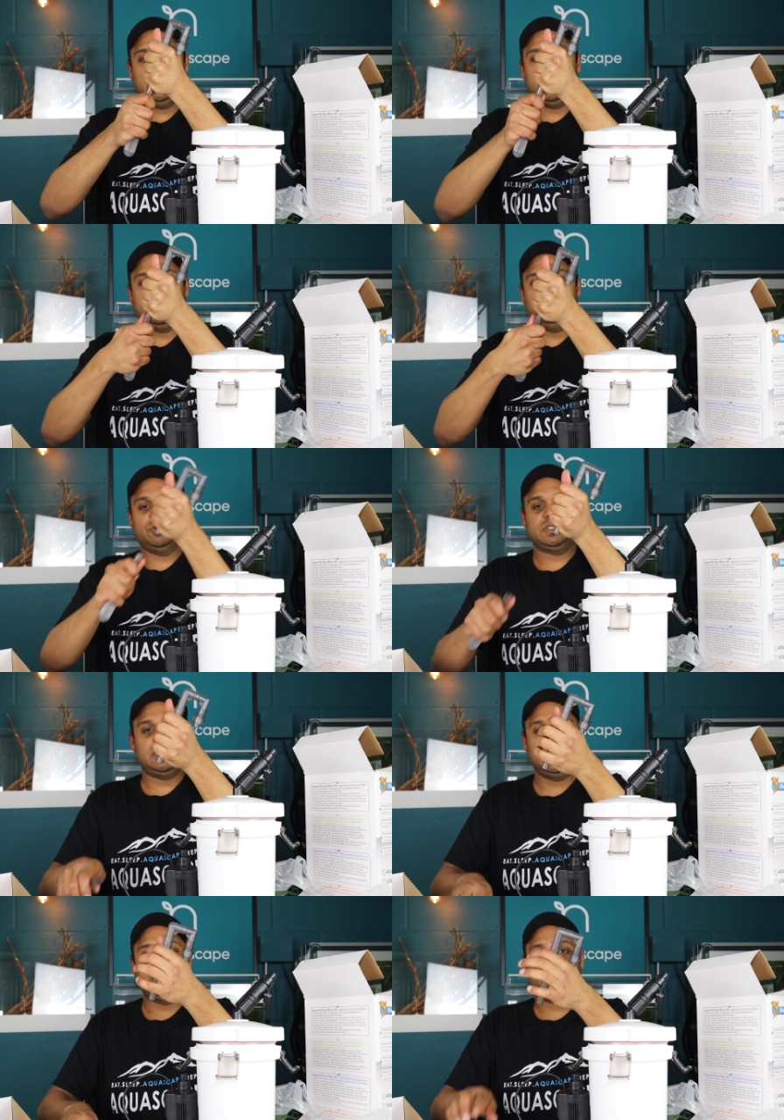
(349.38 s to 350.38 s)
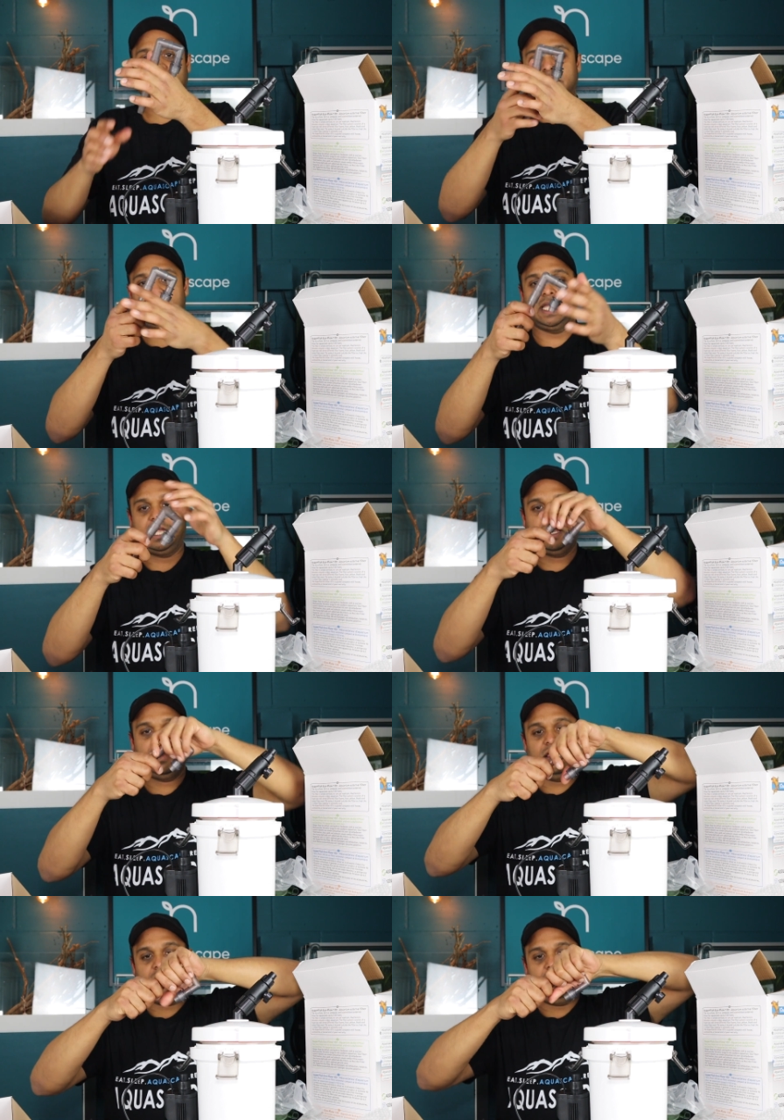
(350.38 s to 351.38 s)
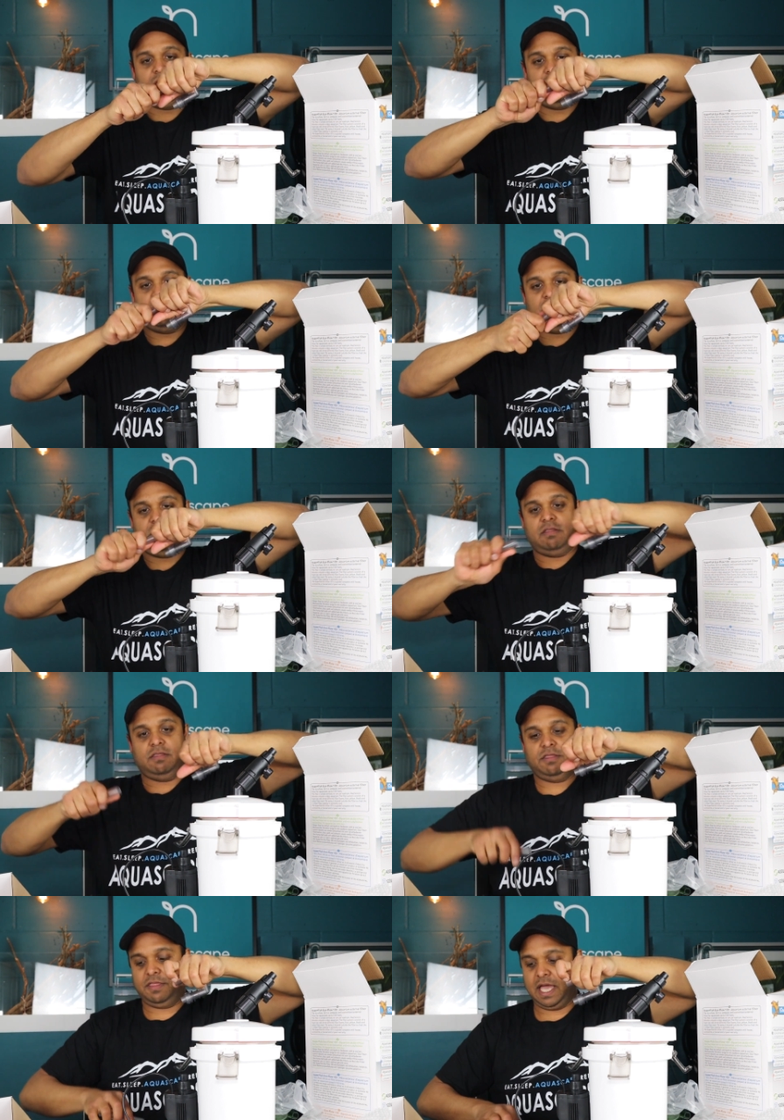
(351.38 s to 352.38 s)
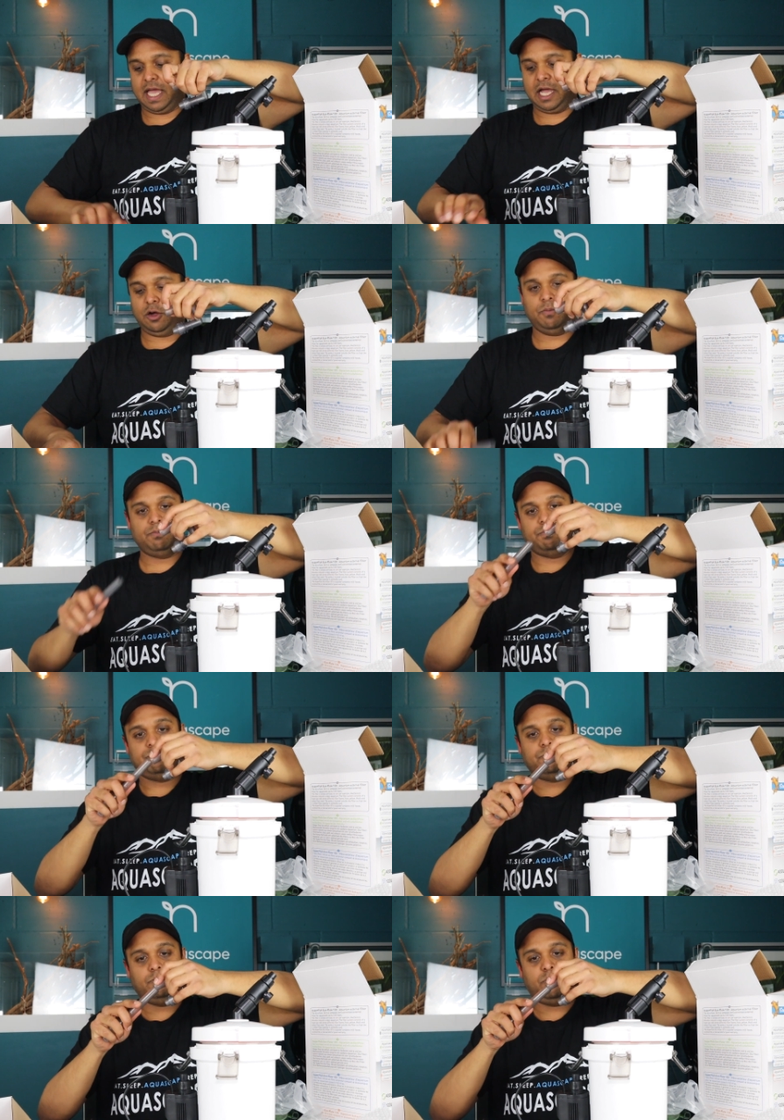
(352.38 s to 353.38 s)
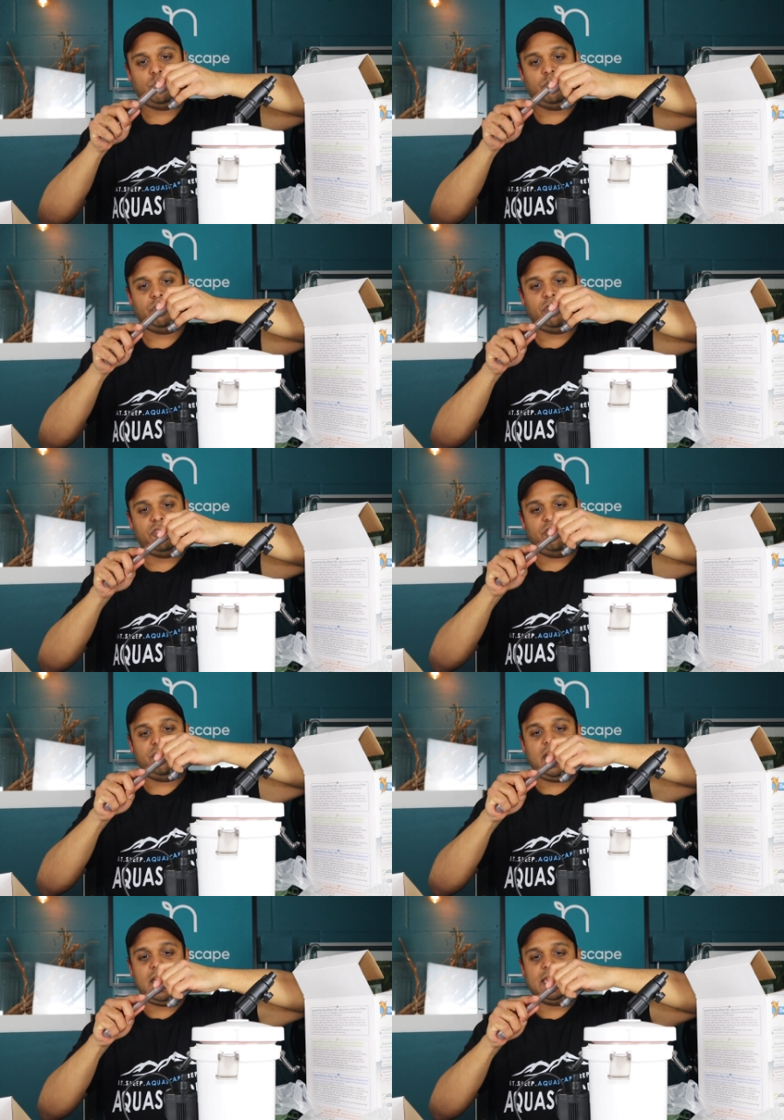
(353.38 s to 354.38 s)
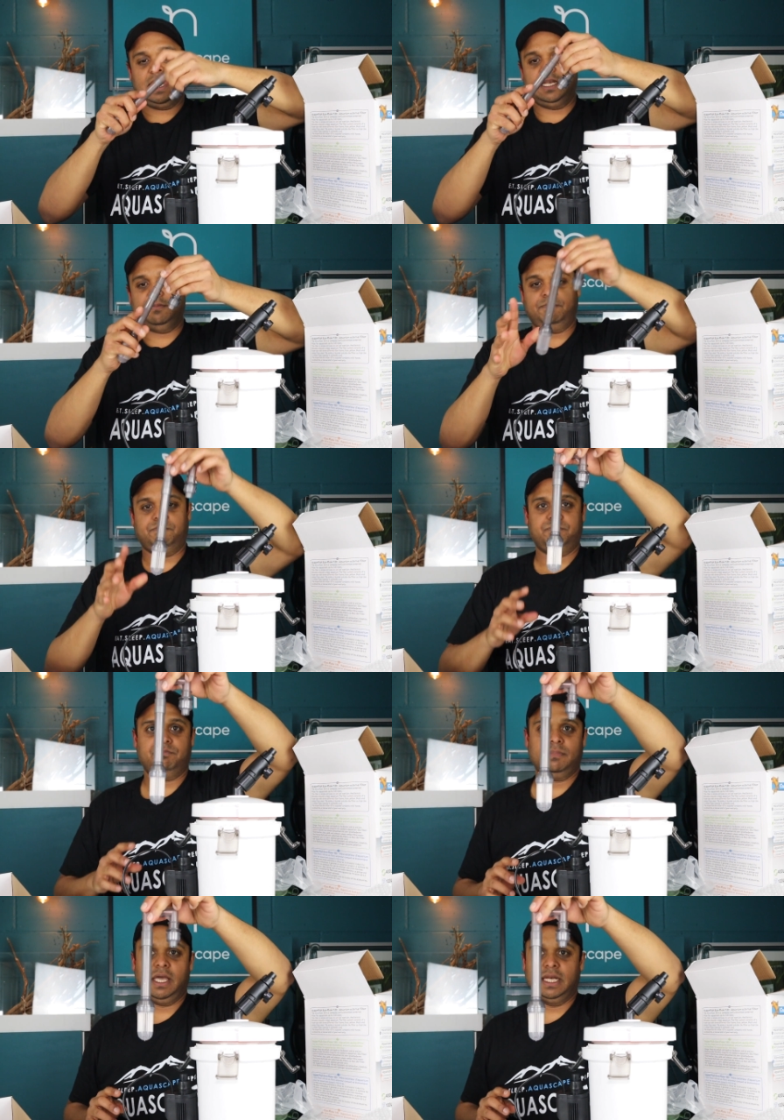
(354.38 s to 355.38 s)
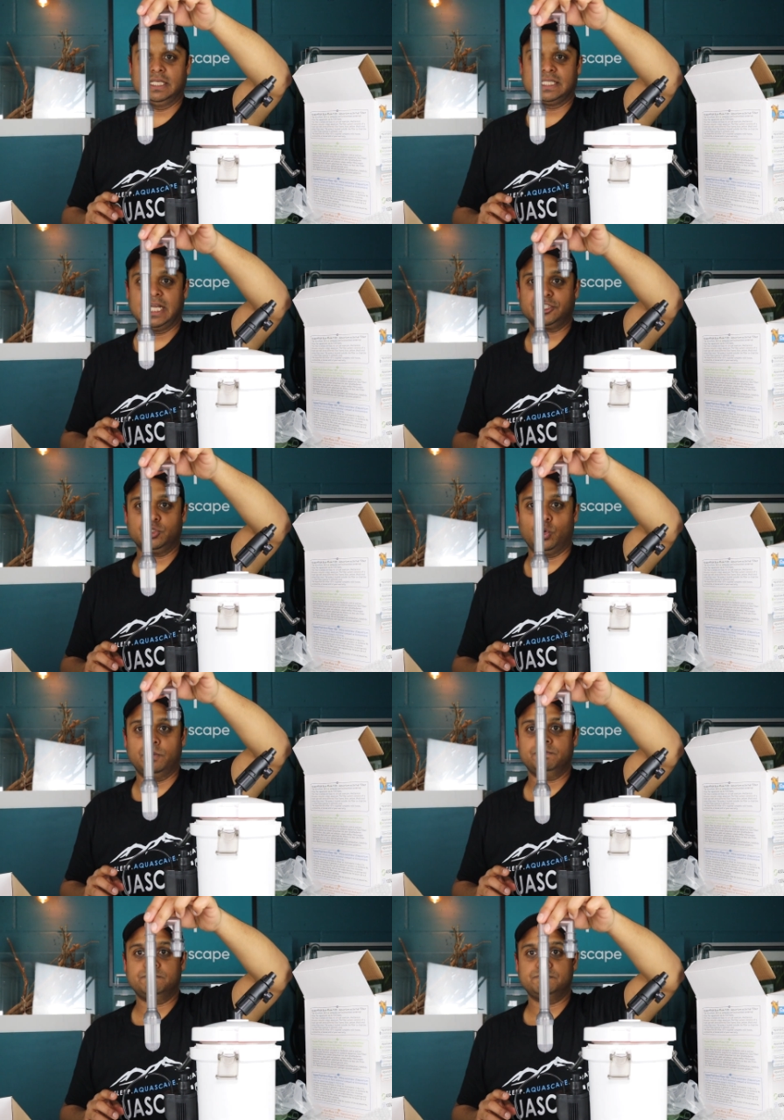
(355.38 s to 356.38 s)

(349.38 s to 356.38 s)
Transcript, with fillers: um, looks like you can take that out, put that in, and it's that short.